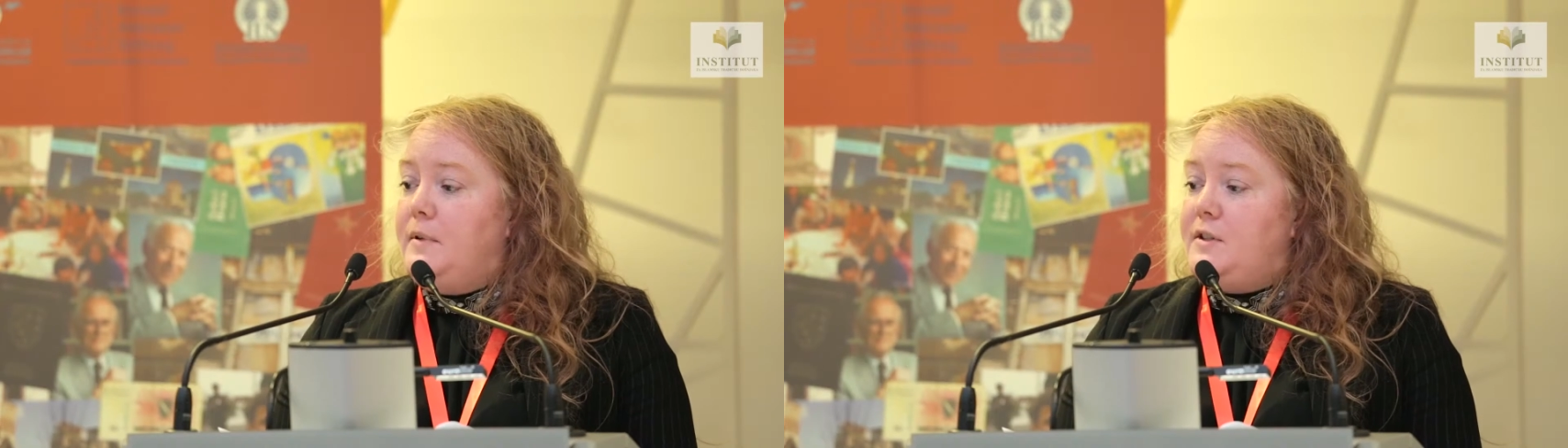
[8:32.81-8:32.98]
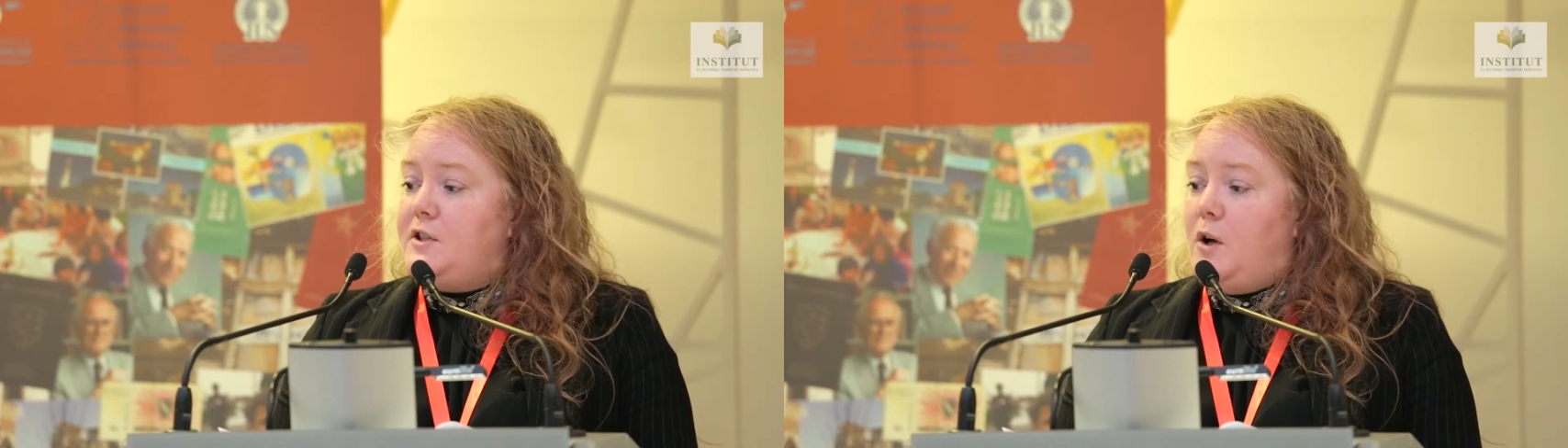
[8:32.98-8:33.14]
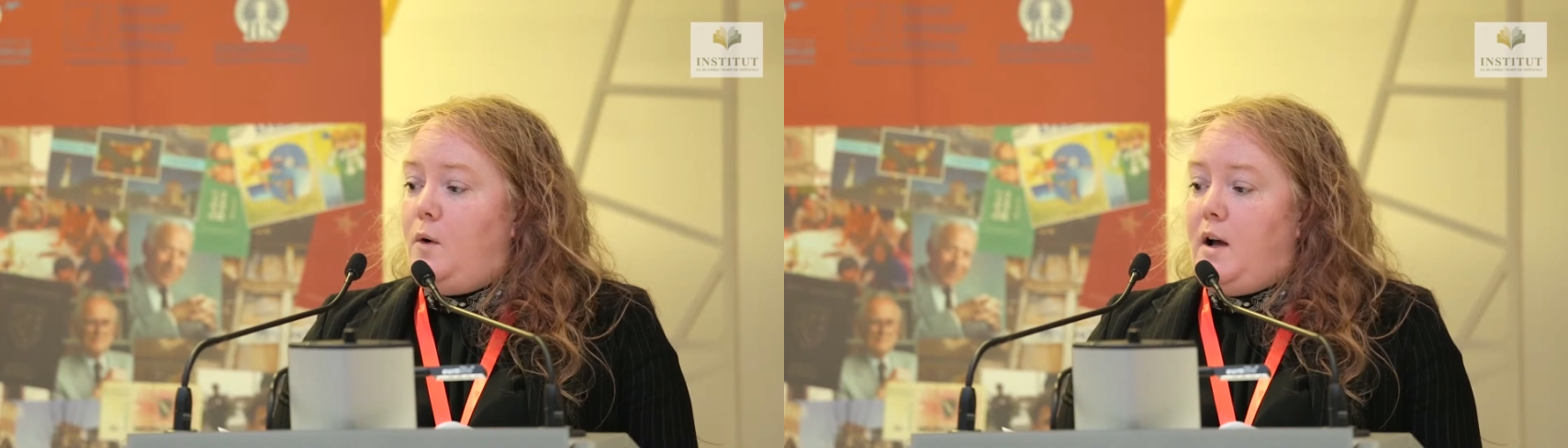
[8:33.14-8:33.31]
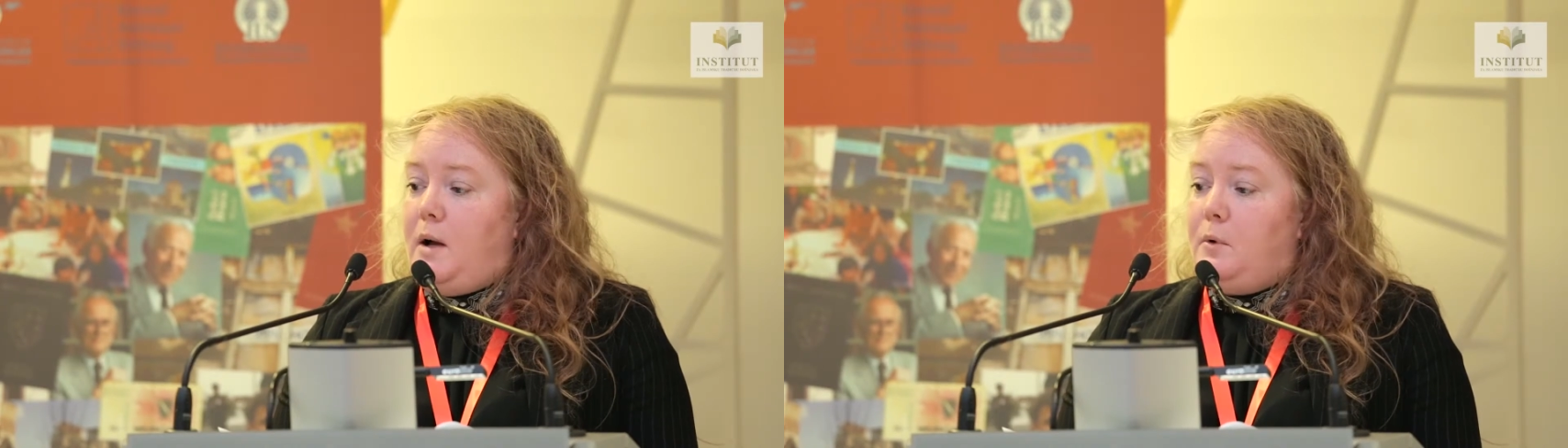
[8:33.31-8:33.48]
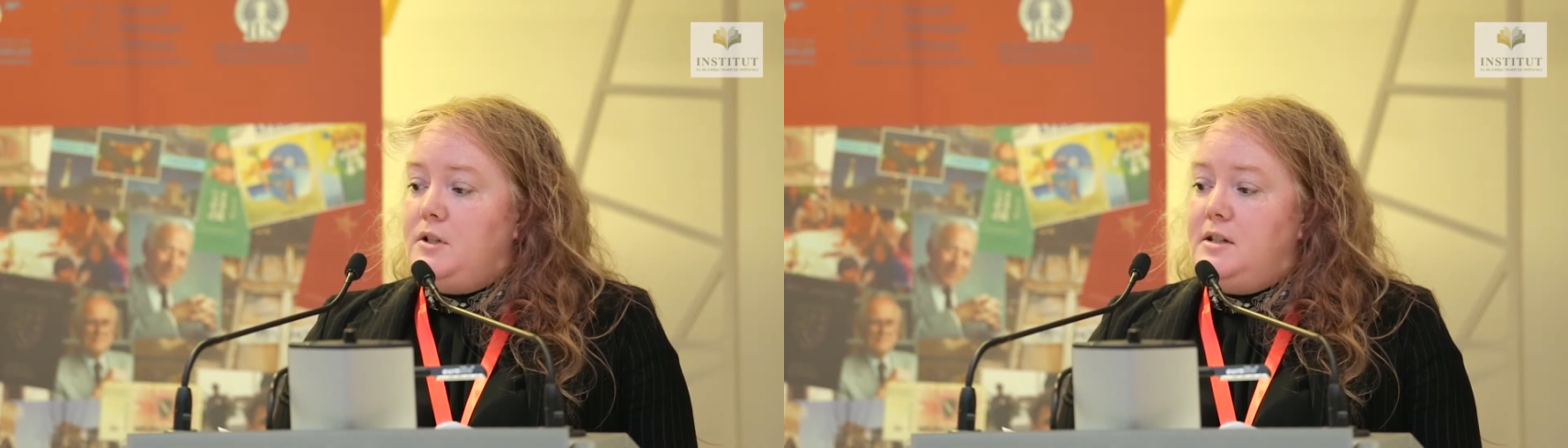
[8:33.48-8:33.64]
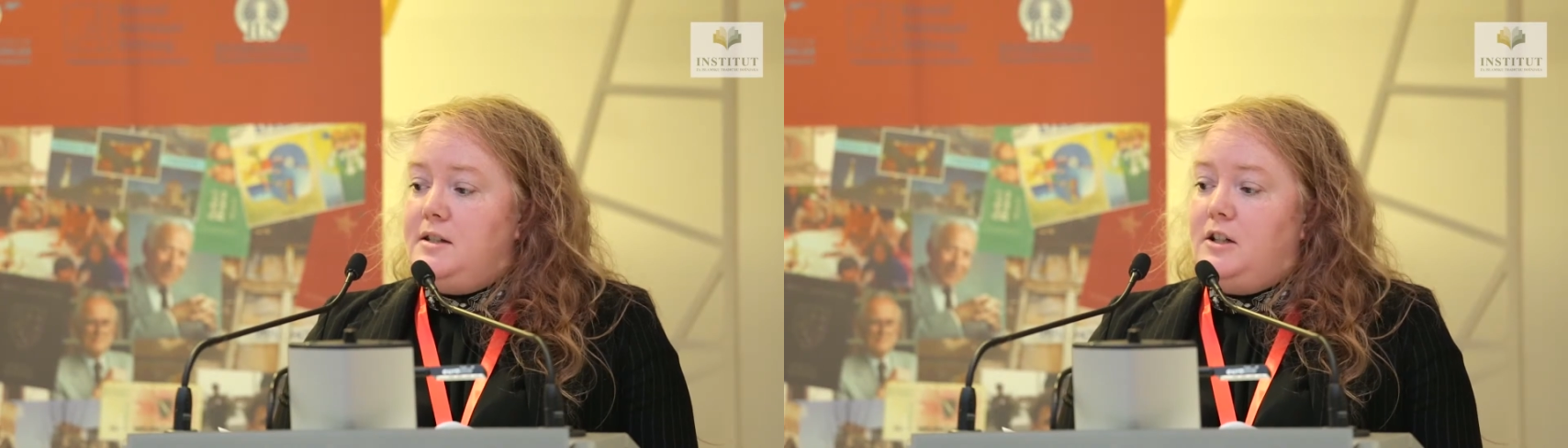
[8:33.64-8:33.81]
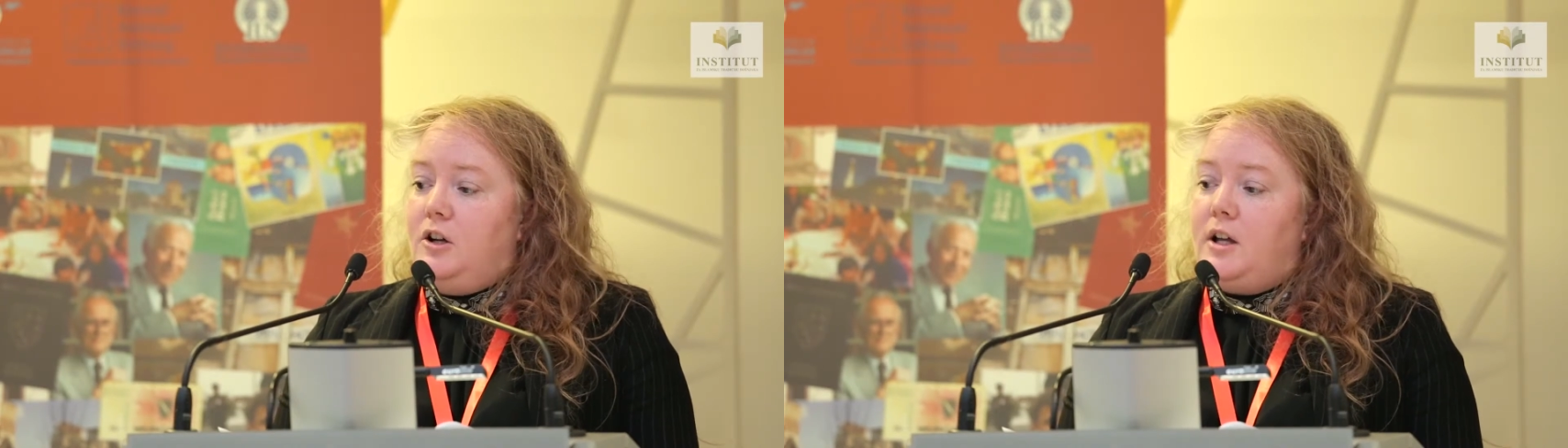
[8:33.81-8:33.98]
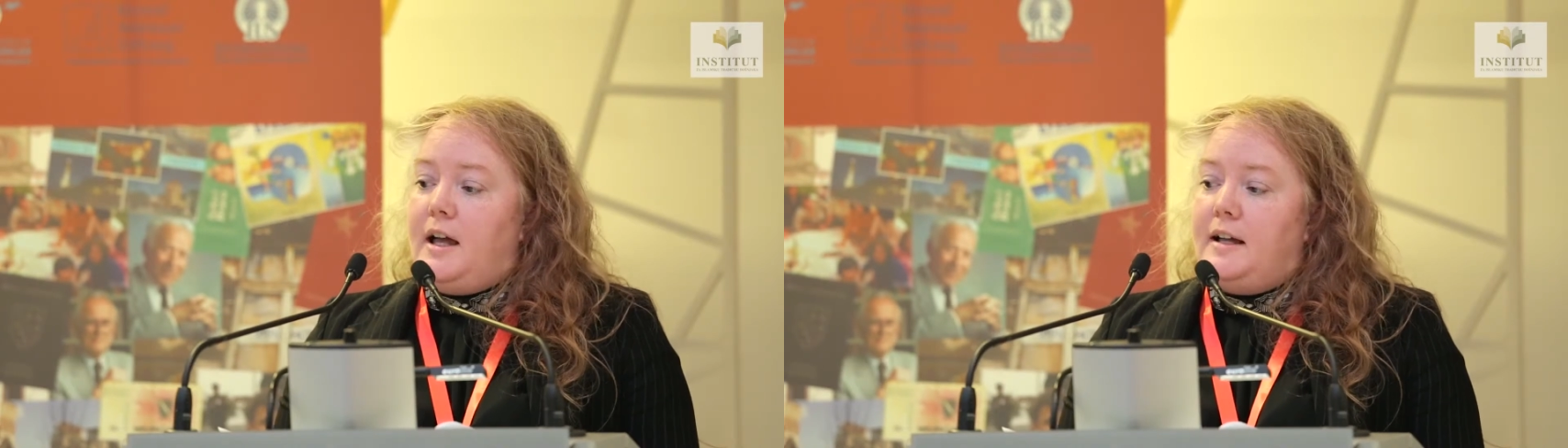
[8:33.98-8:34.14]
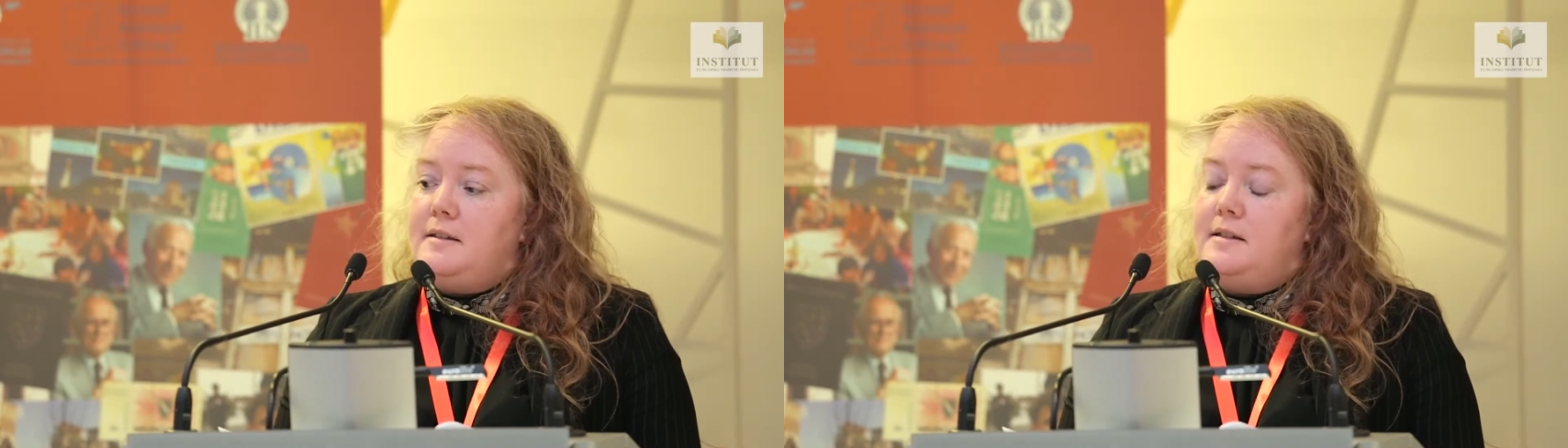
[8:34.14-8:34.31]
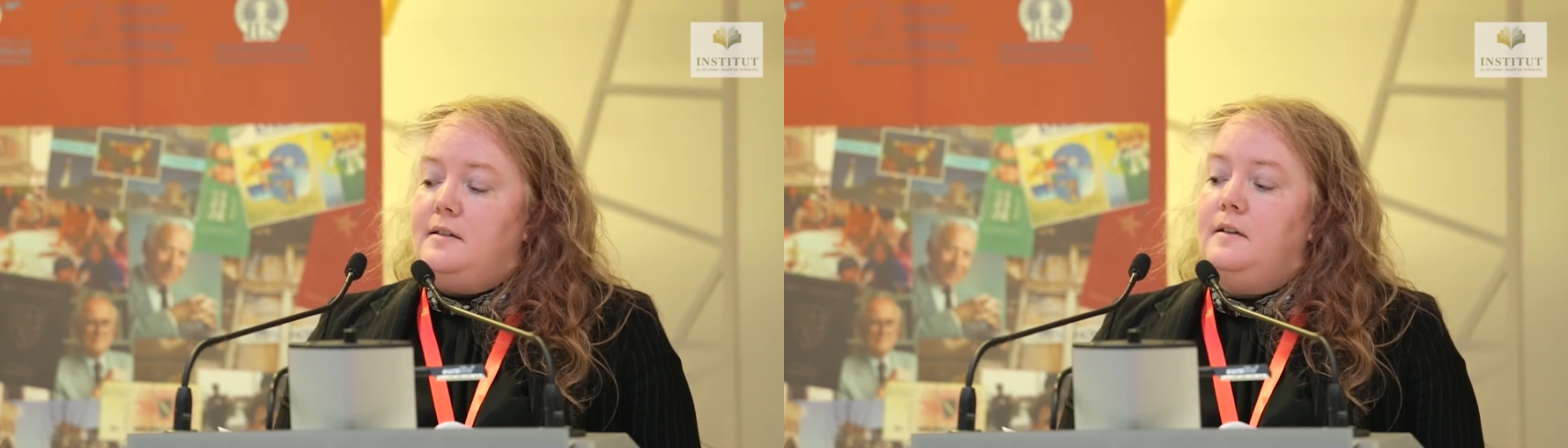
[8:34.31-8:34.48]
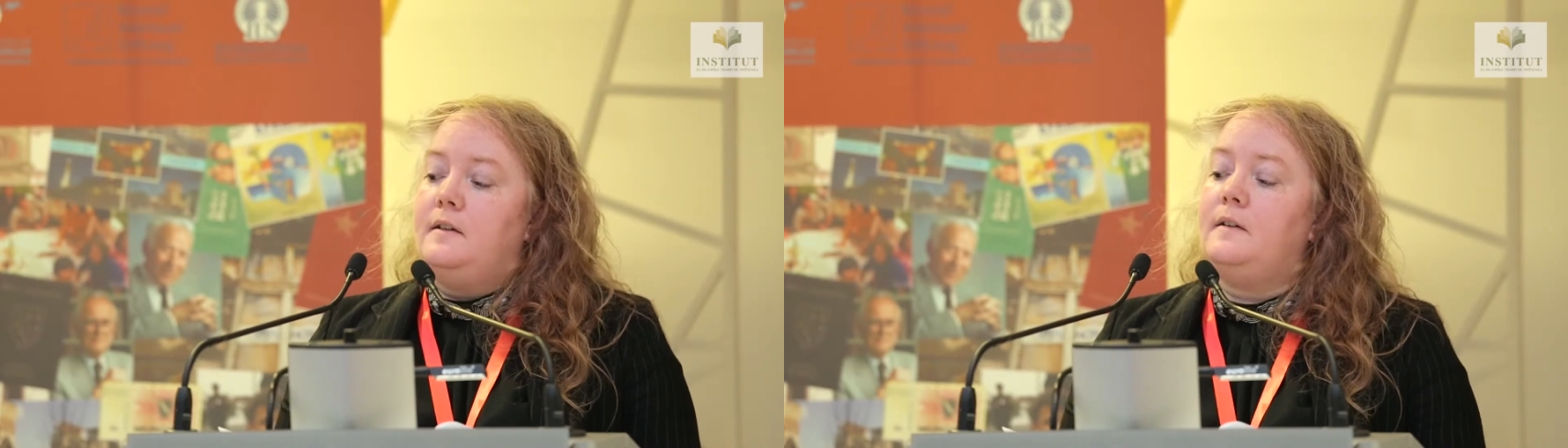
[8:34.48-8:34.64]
So I wanted to look at